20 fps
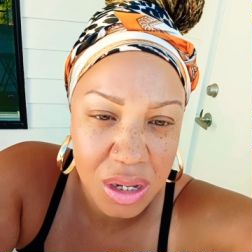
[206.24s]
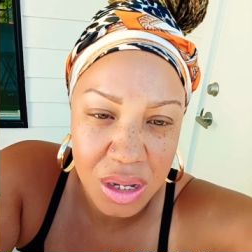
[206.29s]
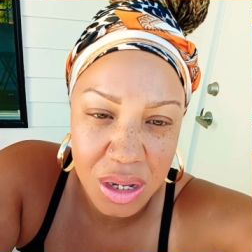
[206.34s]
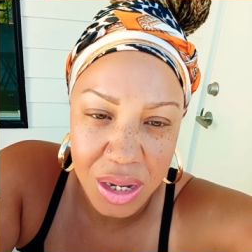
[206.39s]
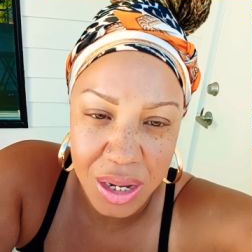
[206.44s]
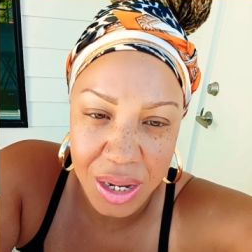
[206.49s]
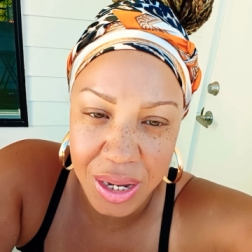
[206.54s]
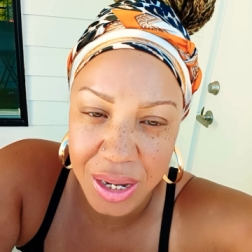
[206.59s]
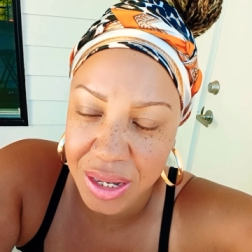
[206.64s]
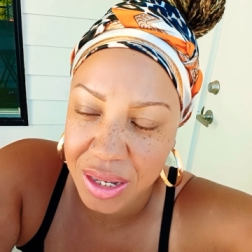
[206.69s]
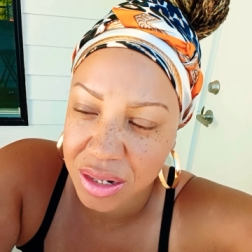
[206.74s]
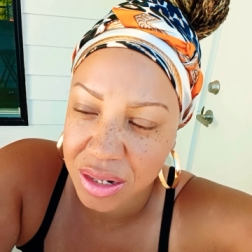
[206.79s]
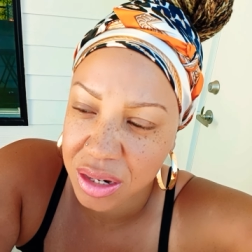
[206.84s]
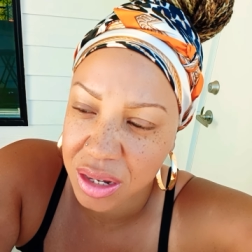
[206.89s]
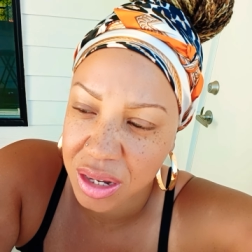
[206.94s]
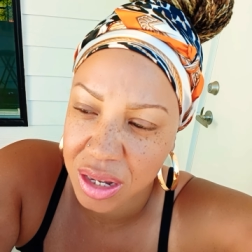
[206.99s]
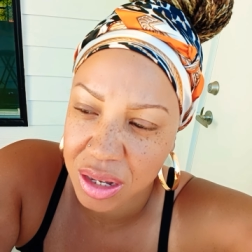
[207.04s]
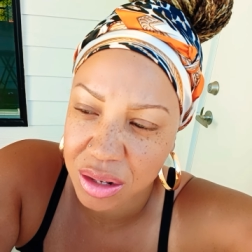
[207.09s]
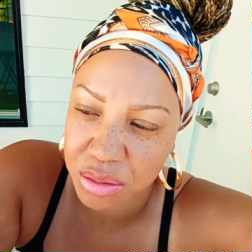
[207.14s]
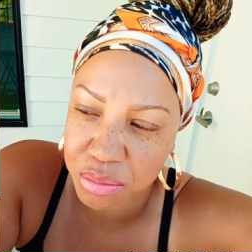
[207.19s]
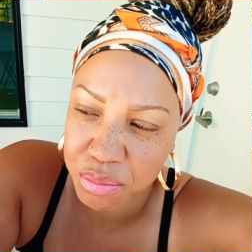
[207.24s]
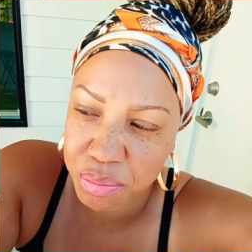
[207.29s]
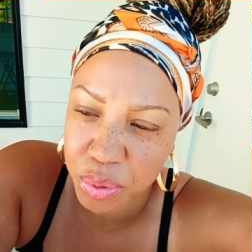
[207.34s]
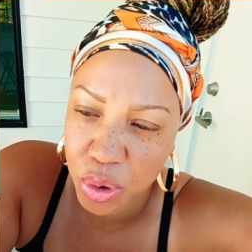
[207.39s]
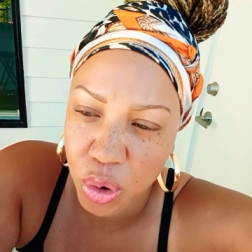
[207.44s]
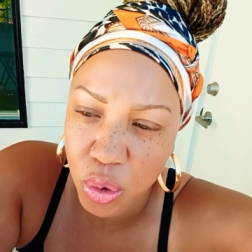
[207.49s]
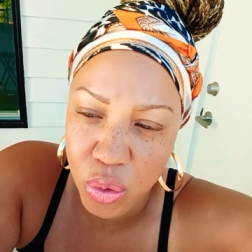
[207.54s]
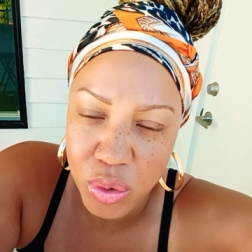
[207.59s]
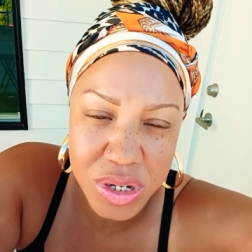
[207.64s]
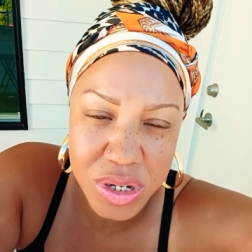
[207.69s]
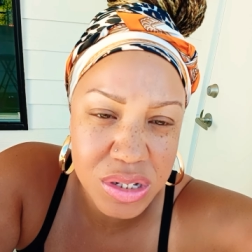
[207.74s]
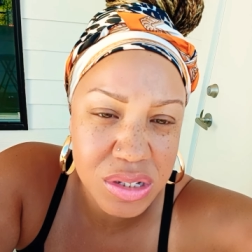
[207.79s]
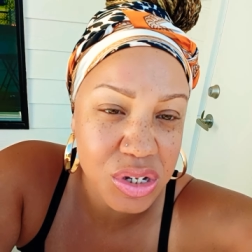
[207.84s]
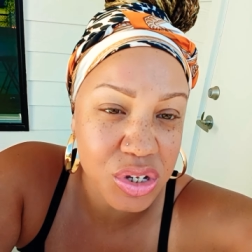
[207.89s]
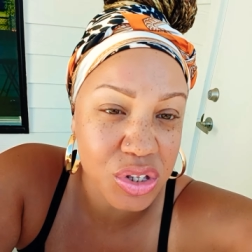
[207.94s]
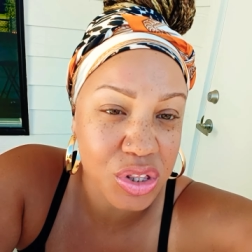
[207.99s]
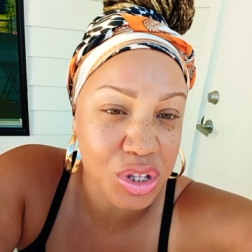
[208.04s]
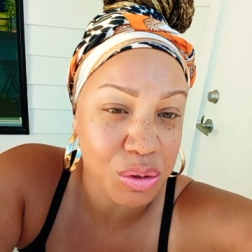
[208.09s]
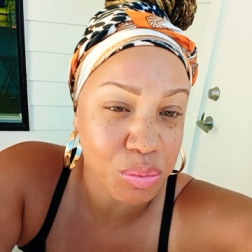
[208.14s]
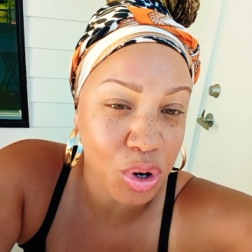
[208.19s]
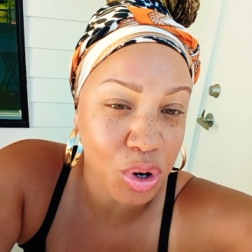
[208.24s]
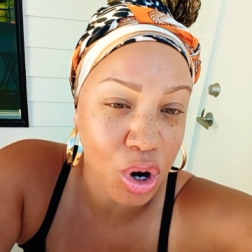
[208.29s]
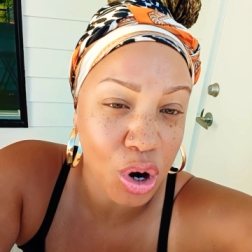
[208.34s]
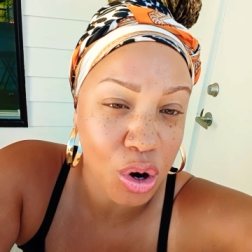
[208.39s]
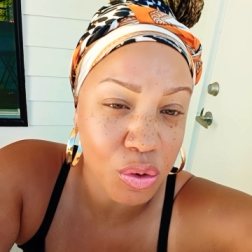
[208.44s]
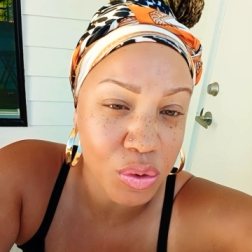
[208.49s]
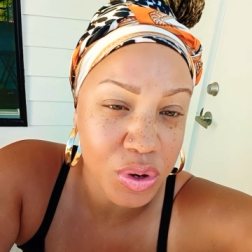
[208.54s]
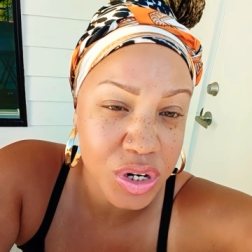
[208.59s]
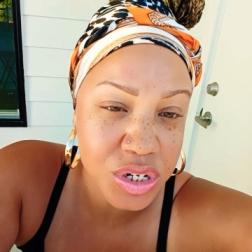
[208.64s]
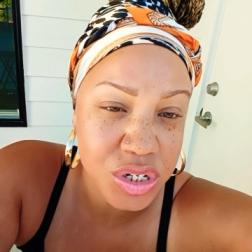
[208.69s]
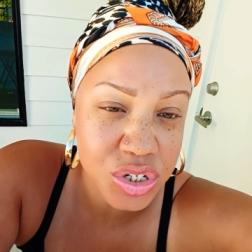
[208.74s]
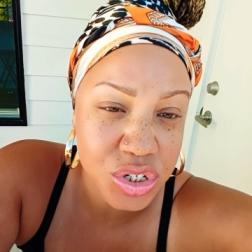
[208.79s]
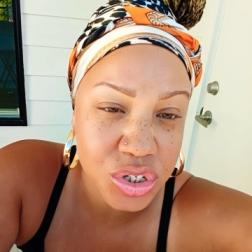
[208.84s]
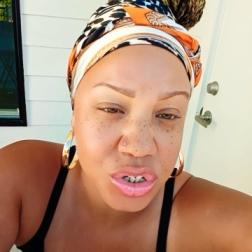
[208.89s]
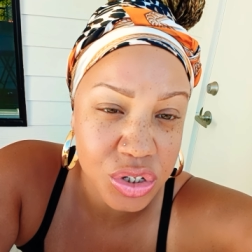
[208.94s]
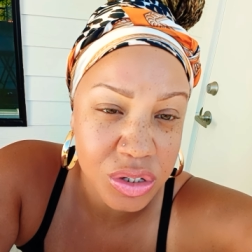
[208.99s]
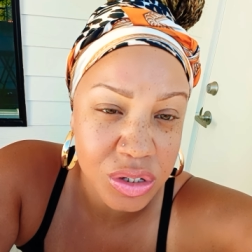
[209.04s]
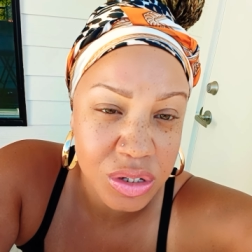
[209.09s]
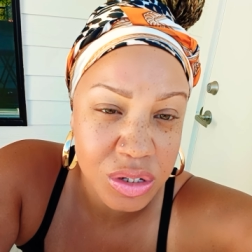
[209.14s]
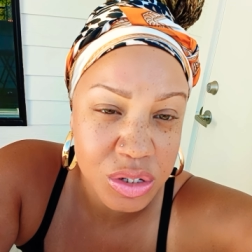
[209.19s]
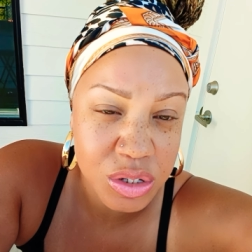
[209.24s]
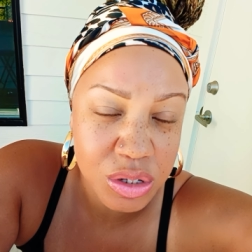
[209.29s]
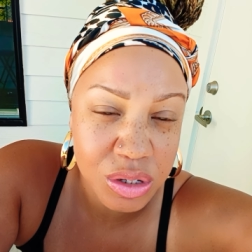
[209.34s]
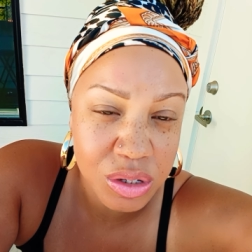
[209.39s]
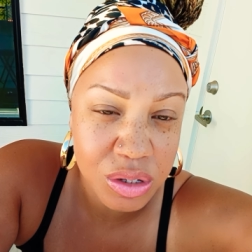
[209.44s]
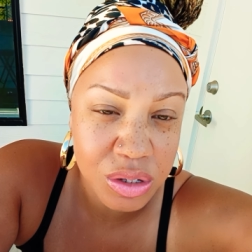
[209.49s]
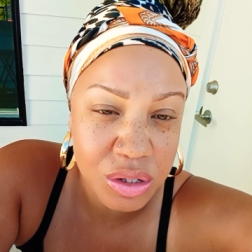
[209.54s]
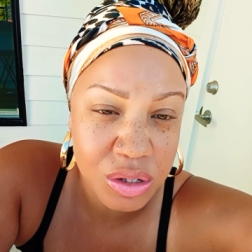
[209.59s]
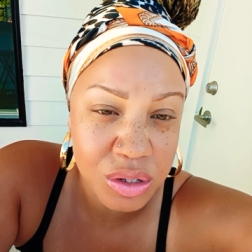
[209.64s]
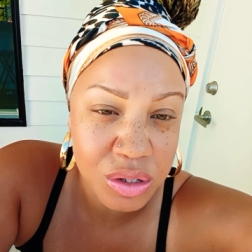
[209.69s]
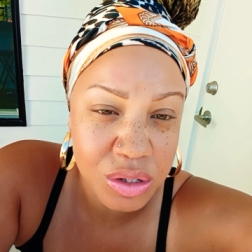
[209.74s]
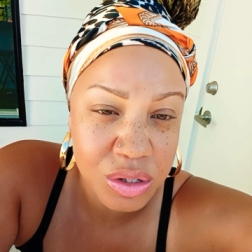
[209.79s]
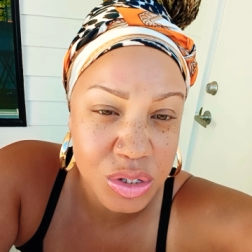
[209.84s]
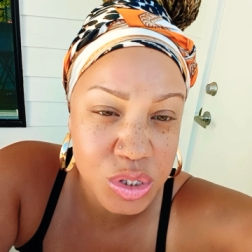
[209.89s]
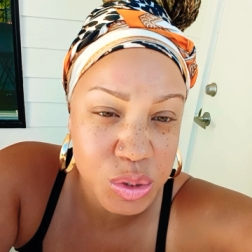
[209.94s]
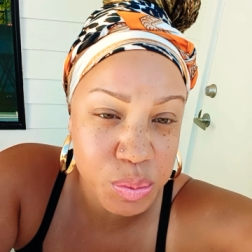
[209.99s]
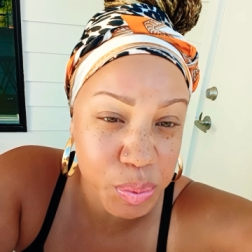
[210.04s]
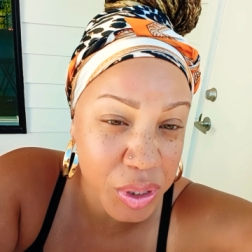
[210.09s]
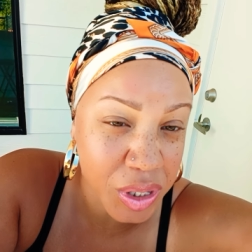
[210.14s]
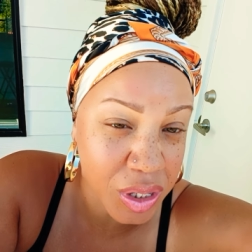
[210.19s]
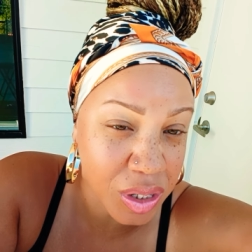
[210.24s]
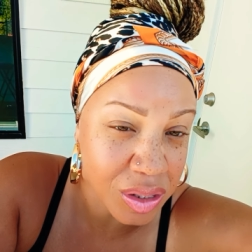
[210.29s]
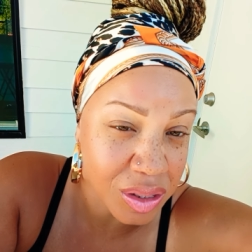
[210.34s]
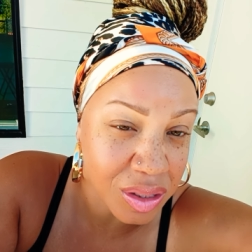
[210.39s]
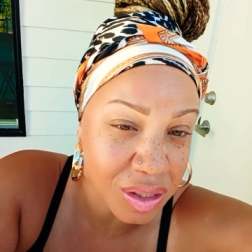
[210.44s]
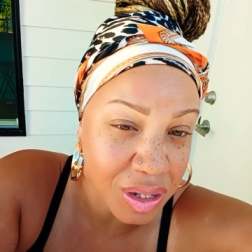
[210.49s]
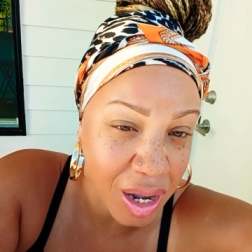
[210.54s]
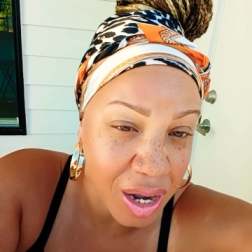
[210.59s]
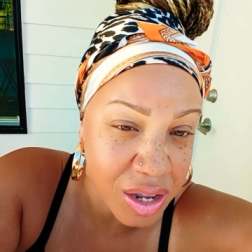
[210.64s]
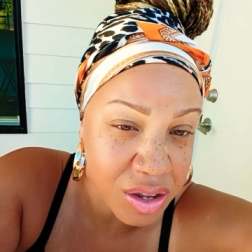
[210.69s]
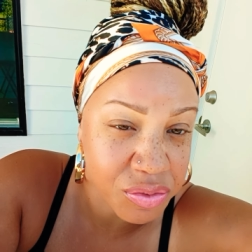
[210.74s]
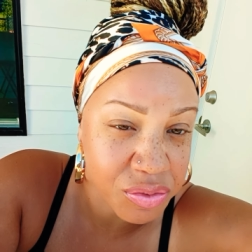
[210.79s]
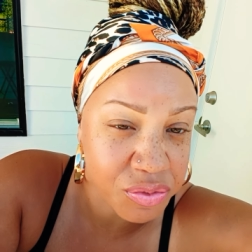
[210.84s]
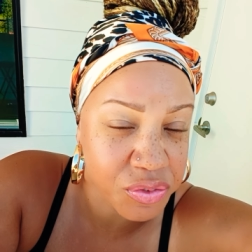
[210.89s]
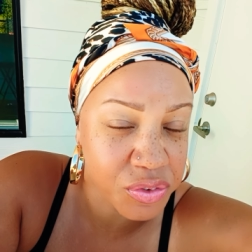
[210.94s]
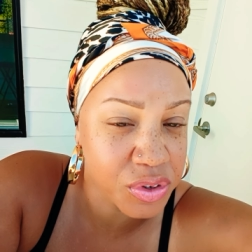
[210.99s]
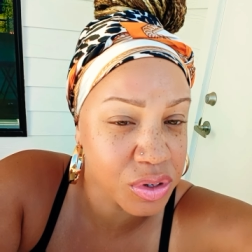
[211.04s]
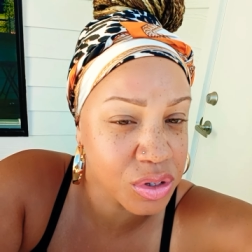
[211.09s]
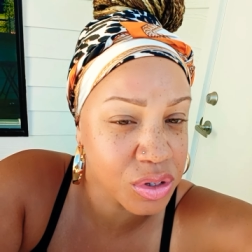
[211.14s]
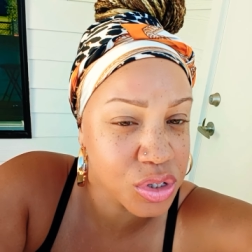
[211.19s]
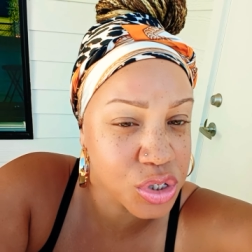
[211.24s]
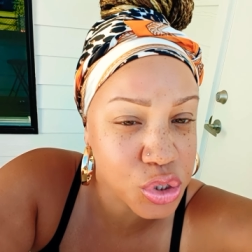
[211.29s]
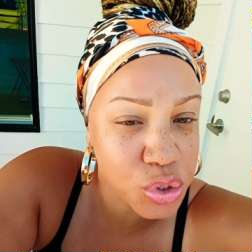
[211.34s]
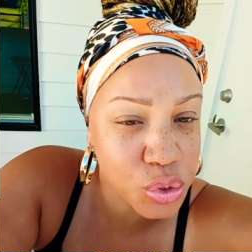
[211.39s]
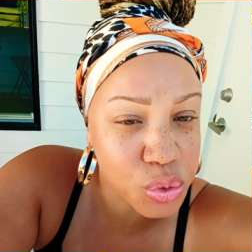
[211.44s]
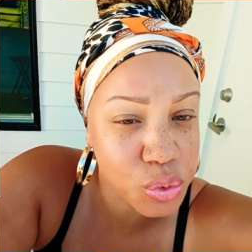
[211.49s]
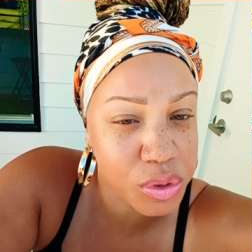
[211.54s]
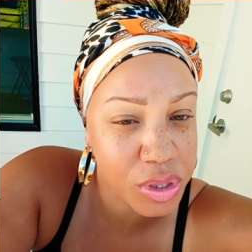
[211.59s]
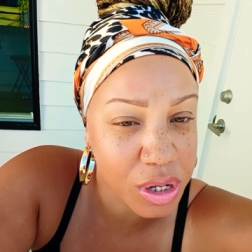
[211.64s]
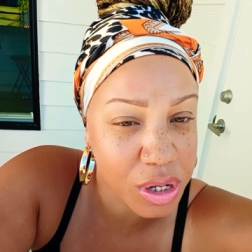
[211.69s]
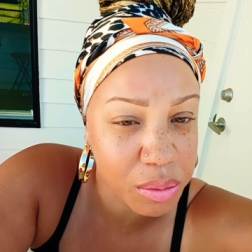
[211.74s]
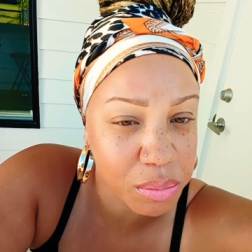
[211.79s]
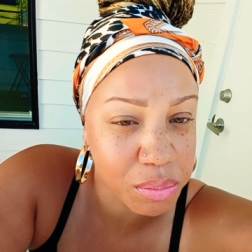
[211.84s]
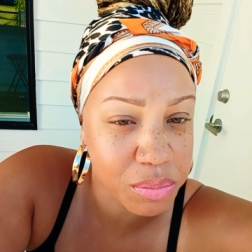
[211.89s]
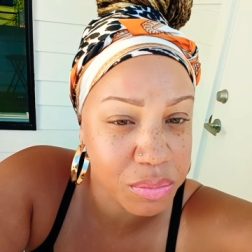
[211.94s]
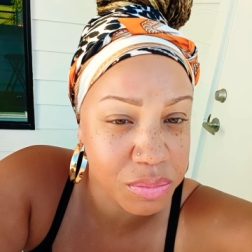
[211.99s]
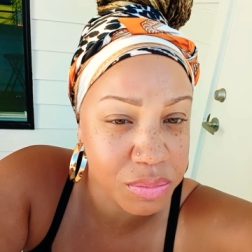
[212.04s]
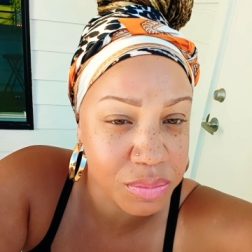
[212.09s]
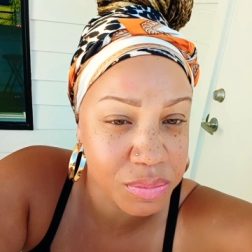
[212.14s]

and and pour into them courage. Speak life to them.